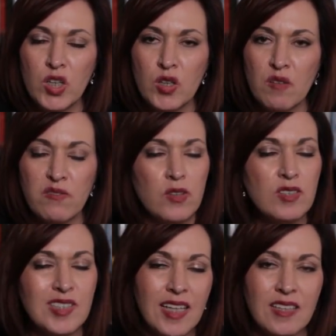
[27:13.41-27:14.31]
the first
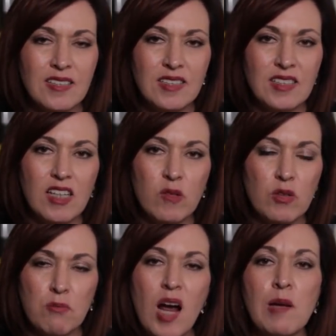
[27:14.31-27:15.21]
thing is they were
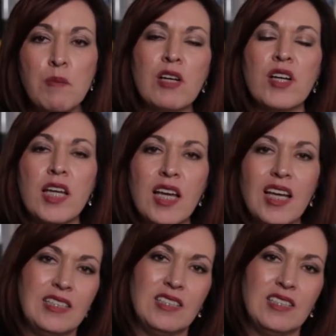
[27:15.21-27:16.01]
primarying a,